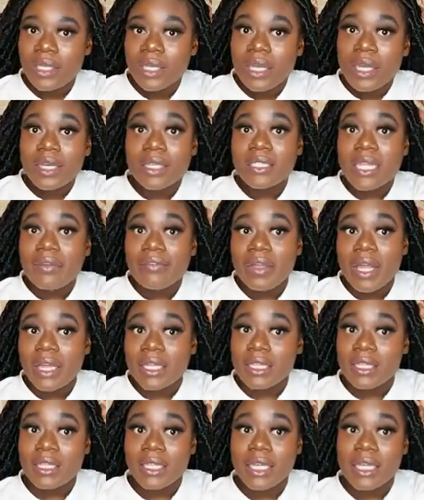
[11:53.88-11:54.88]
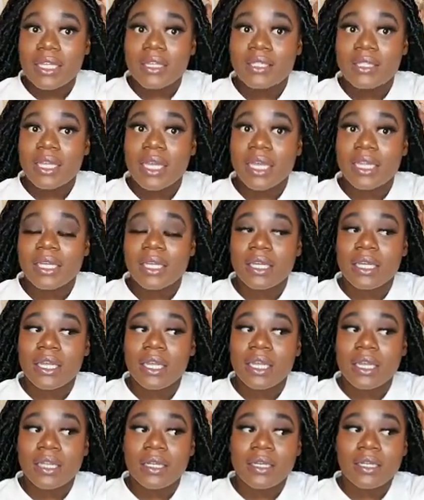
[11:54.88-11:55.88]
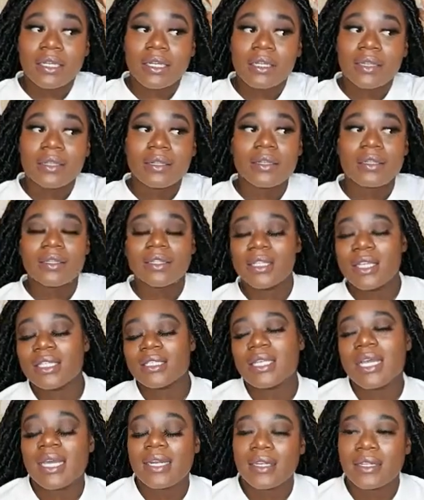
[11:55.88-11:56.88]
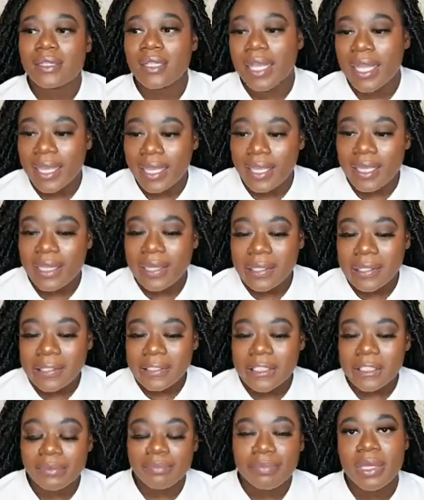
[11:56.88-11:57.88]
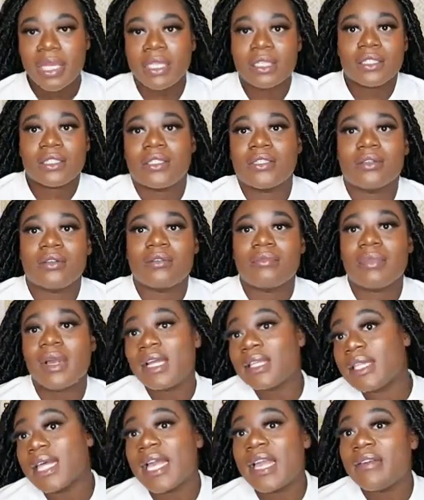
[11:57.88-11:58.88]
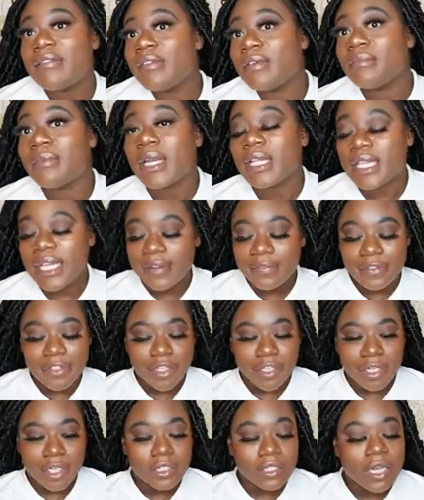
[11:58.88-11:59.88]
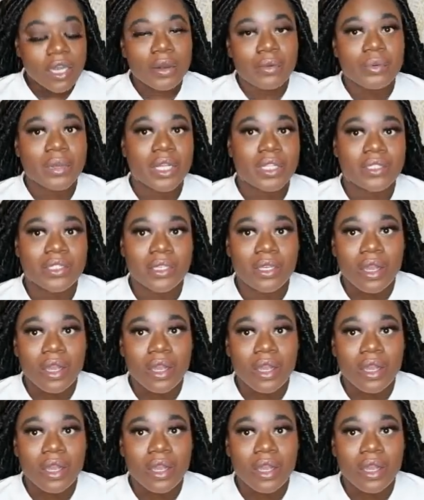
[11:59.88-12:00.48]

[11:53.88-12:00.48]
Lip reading: Because I feel like this kind of like speaks to my life and my life journey. So I'll read it to